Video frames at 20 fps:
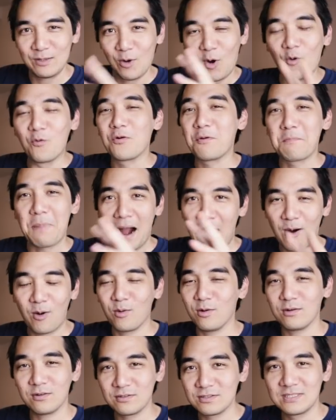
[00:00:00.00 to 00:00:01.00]

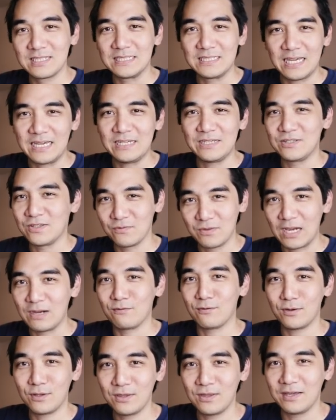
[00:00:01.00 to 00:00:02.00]
overpowers the taste of
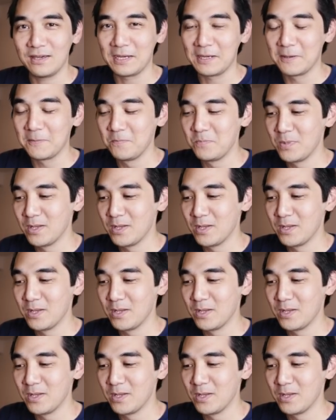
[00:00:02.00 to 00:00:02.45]
everything.